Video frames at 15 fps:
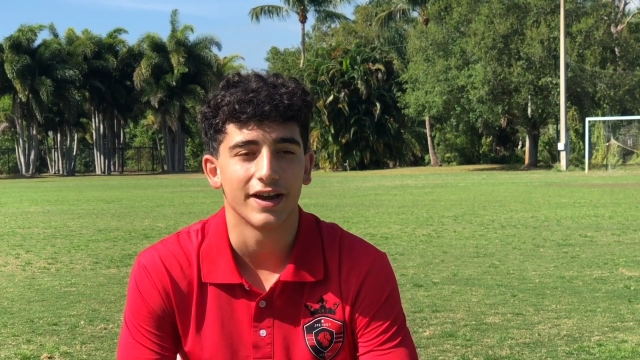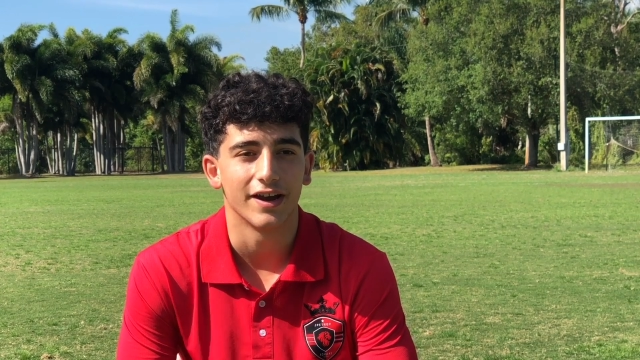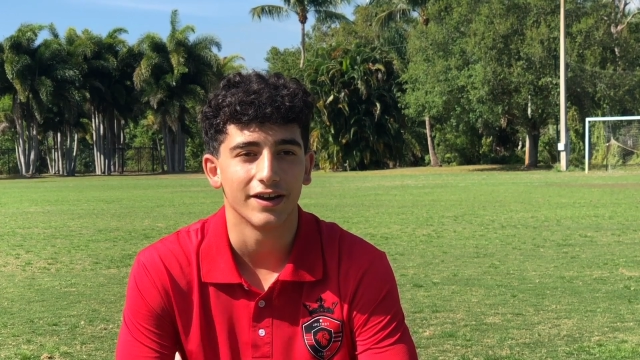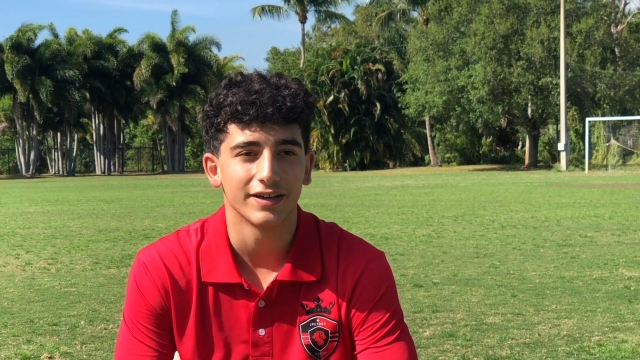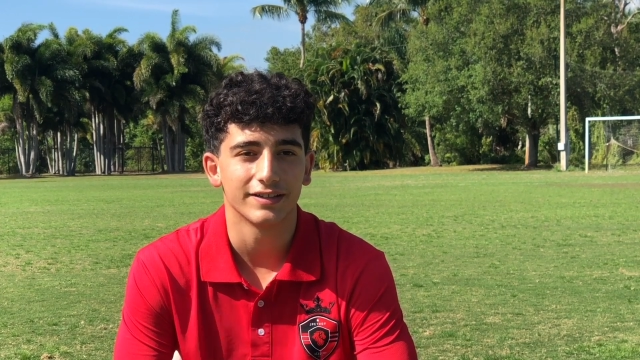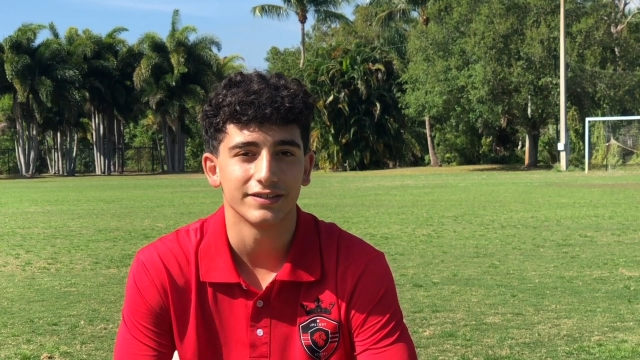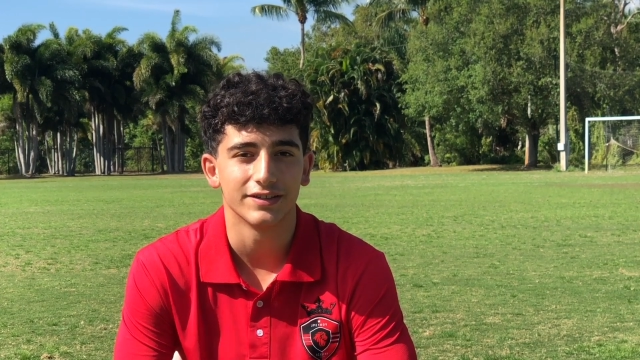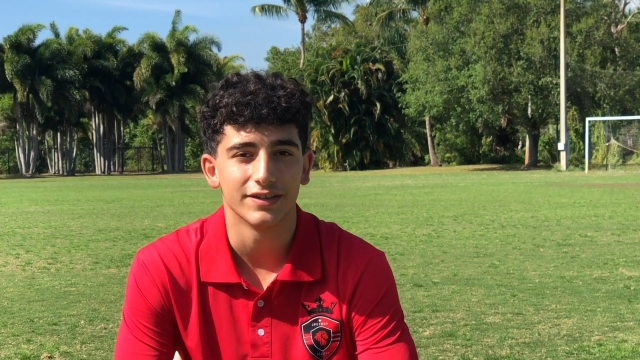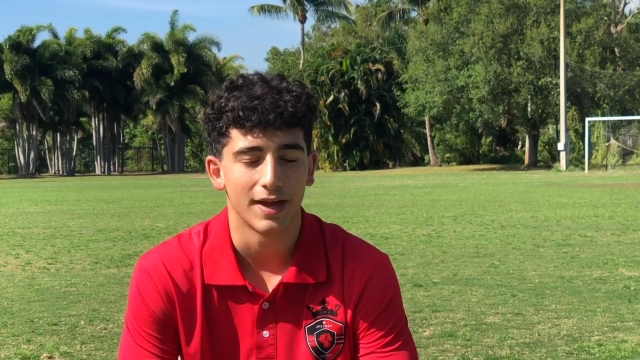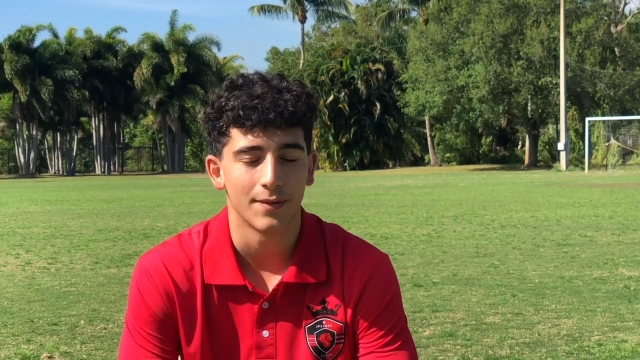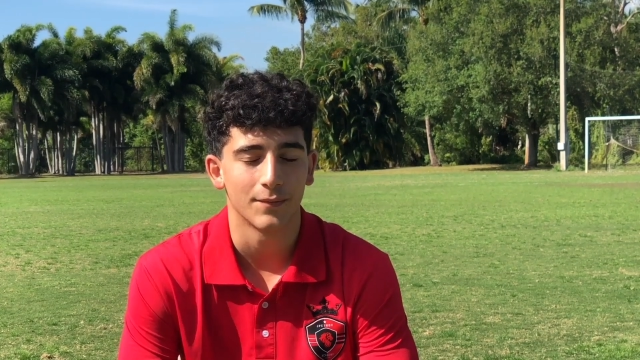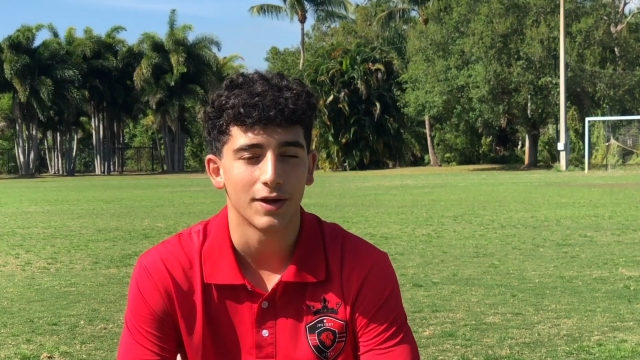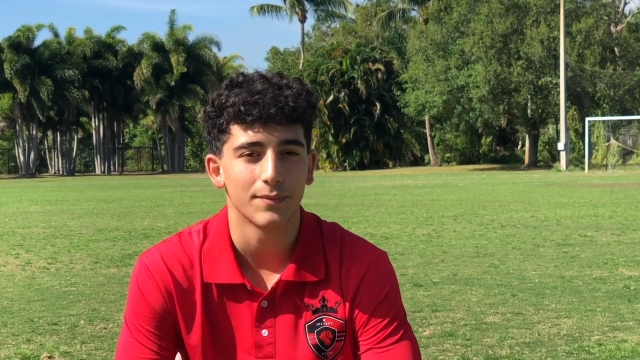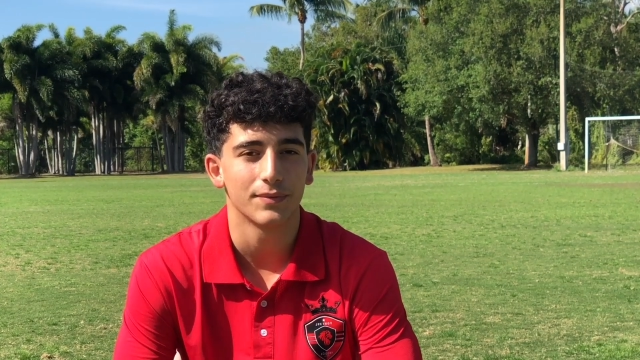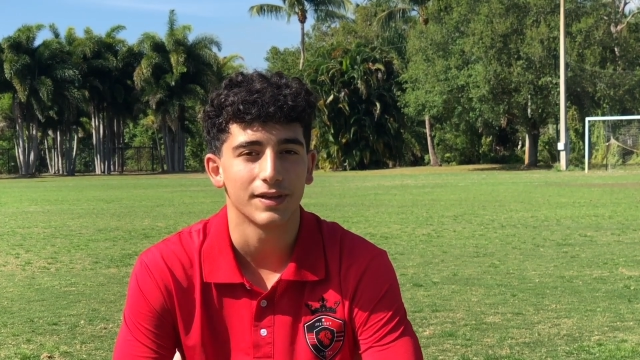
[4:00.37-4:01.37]
character
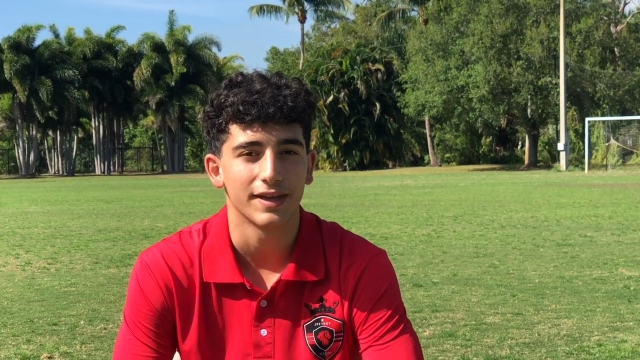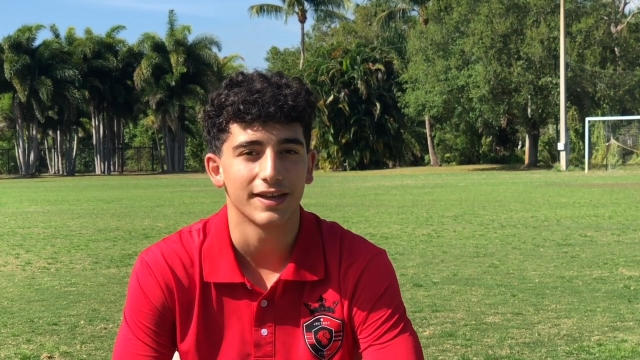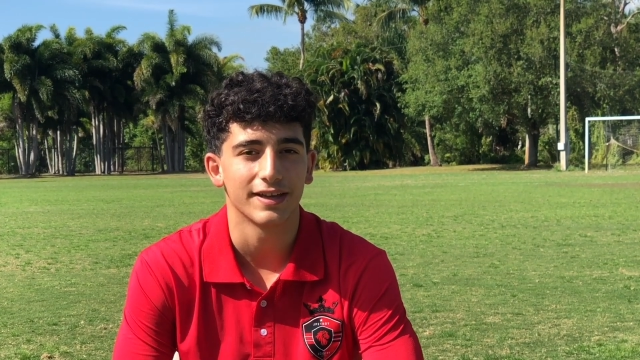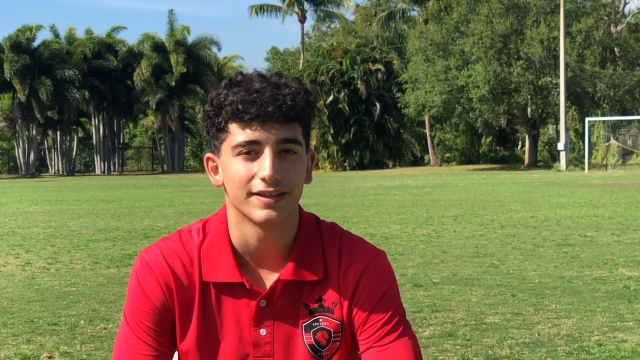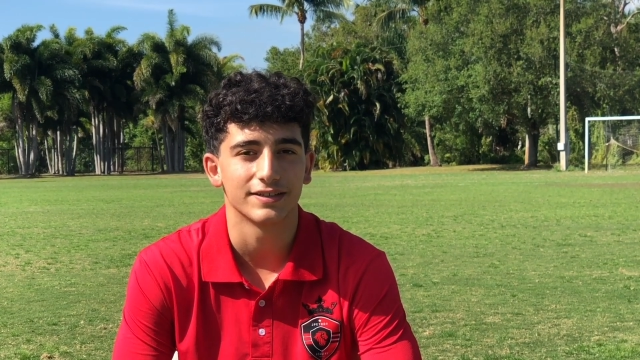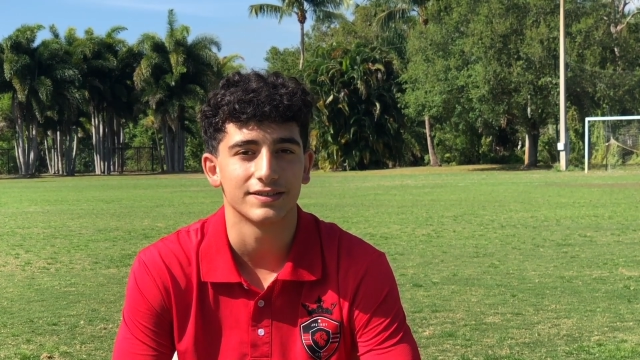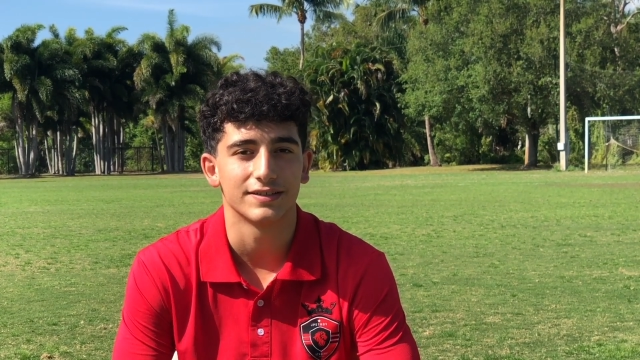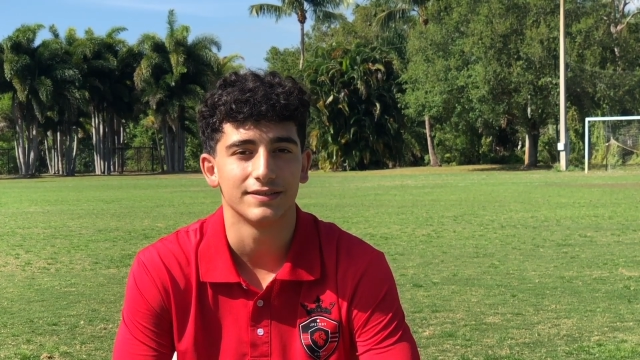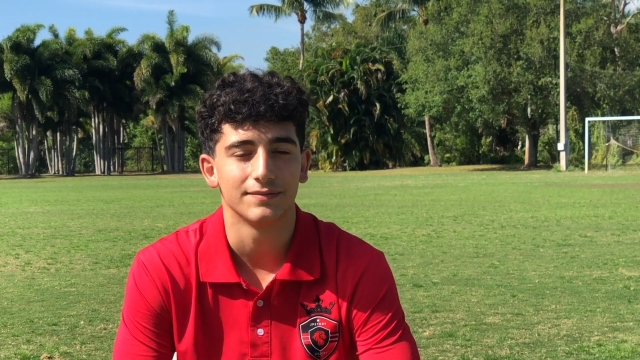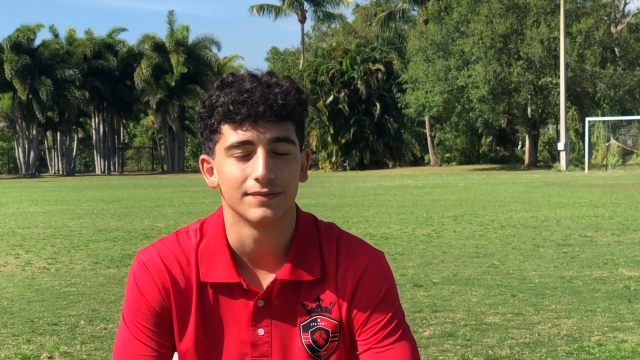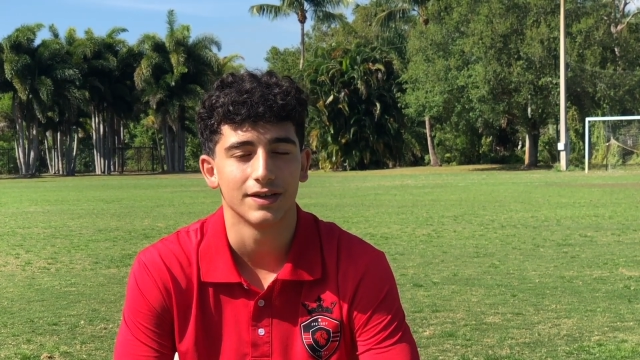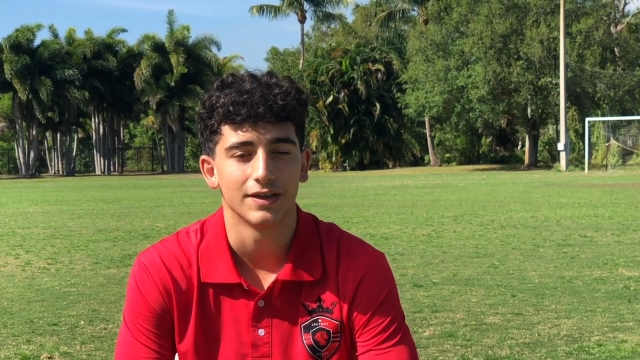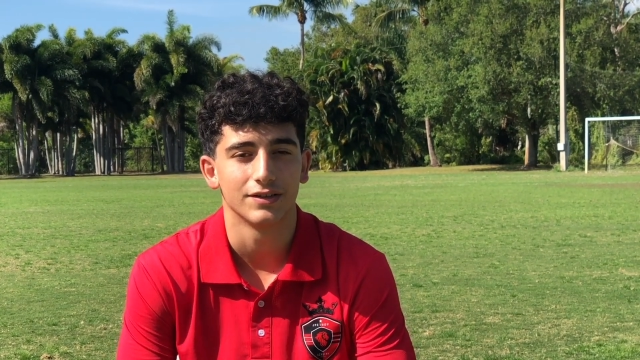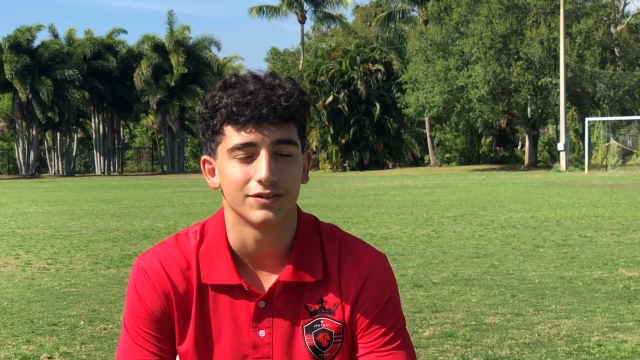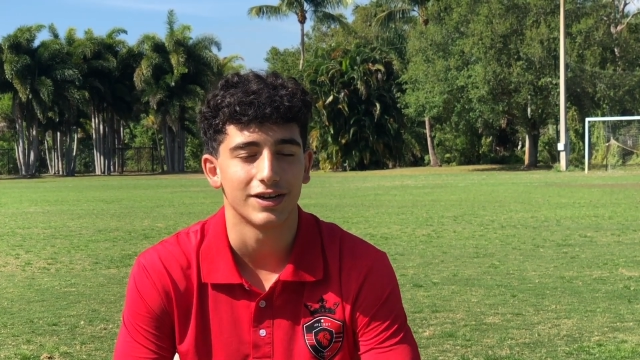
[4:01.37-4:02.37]
and my playing has
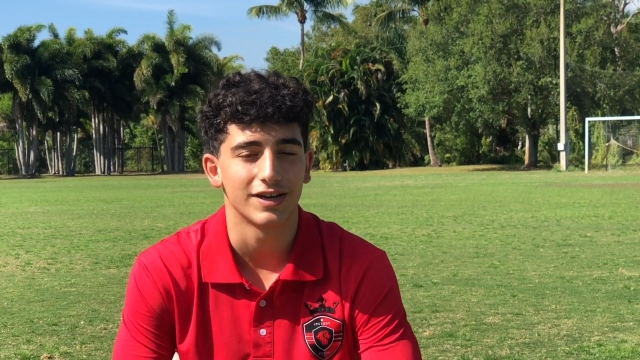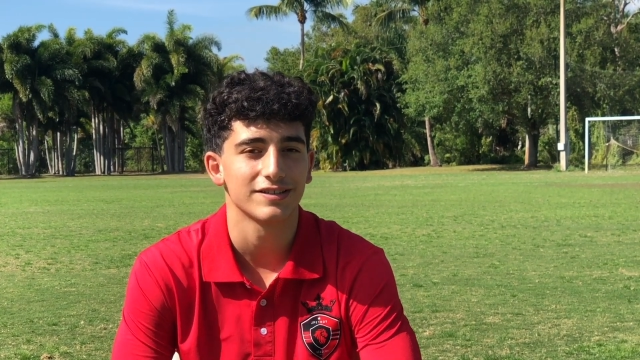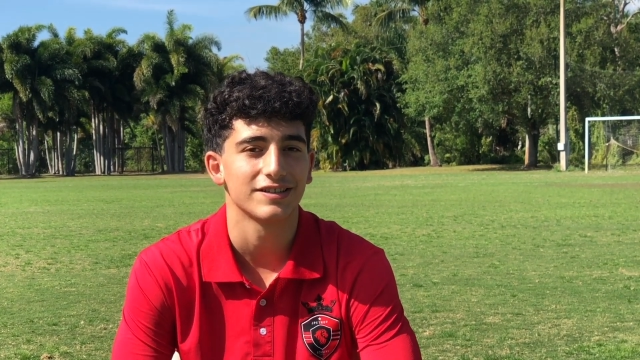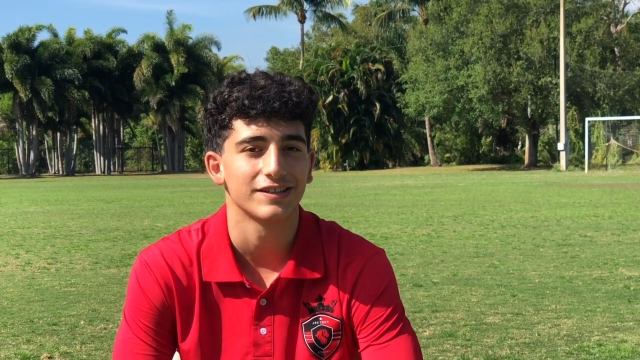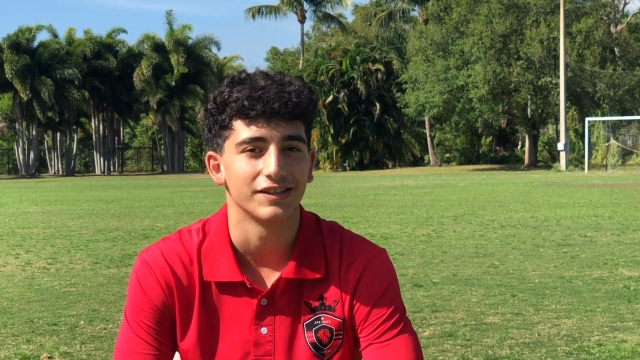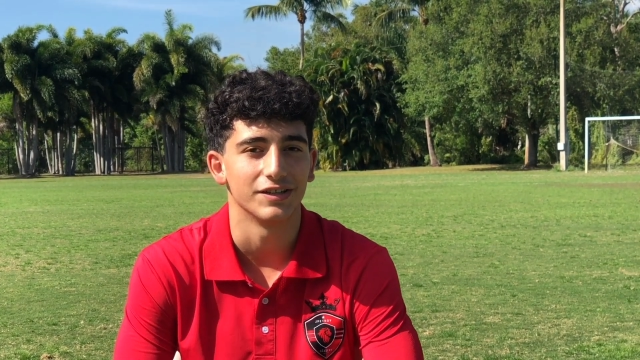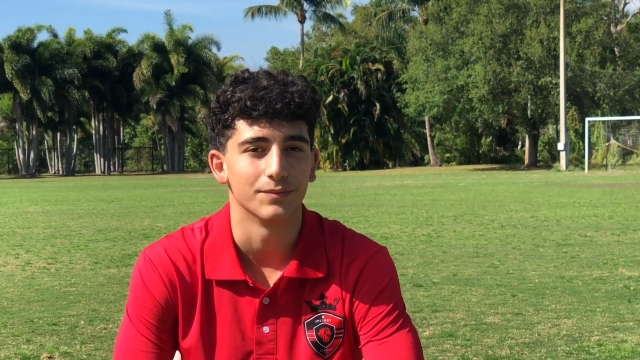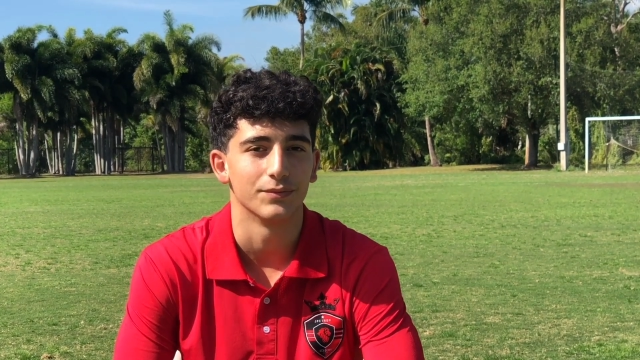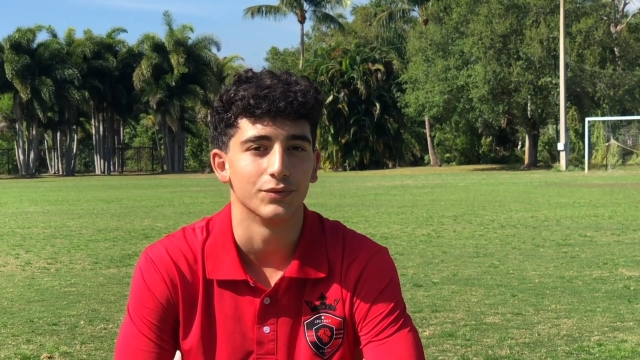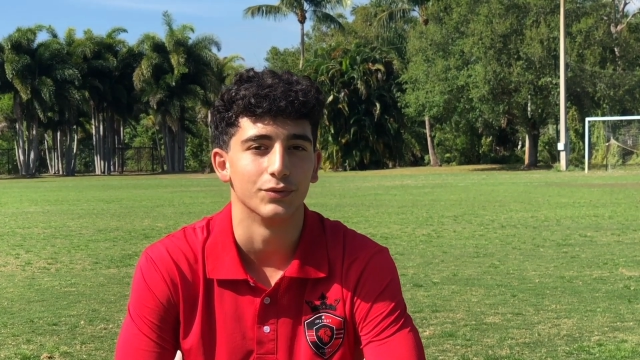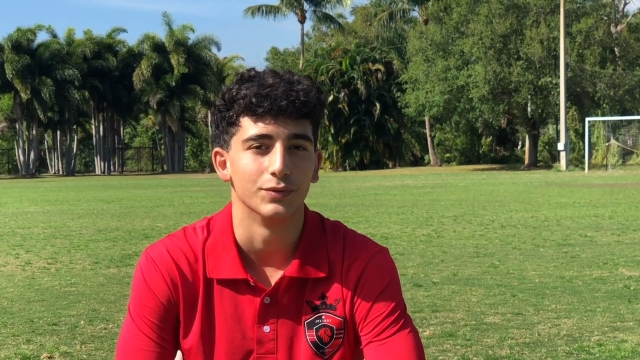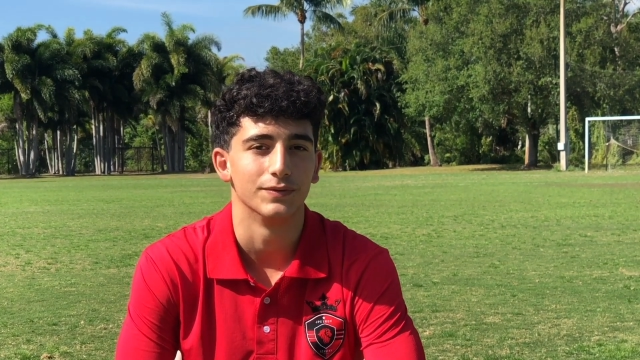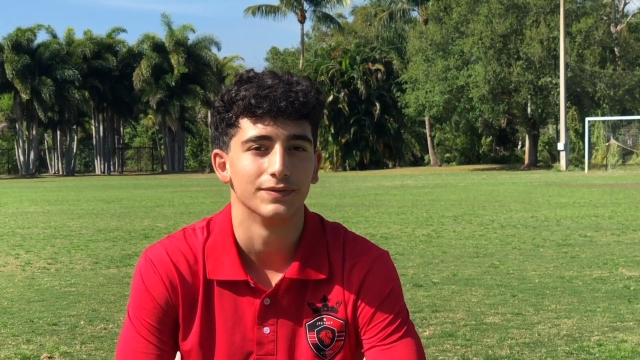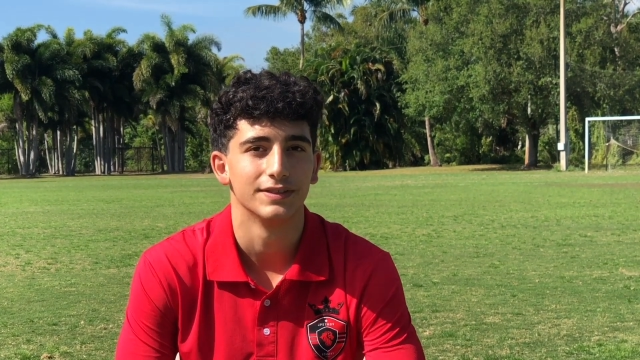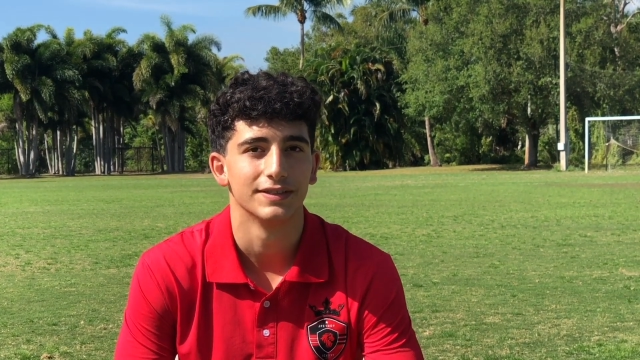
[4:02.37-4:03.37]
drastically
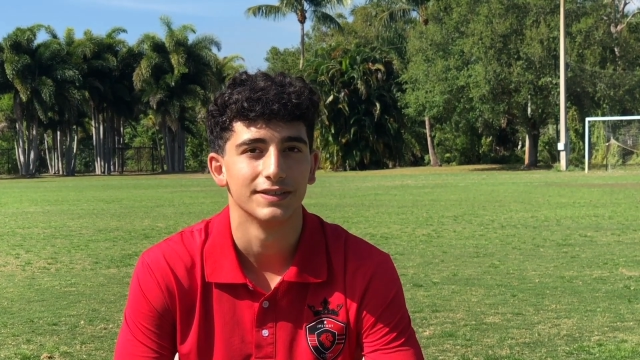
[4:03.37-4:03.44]
improved.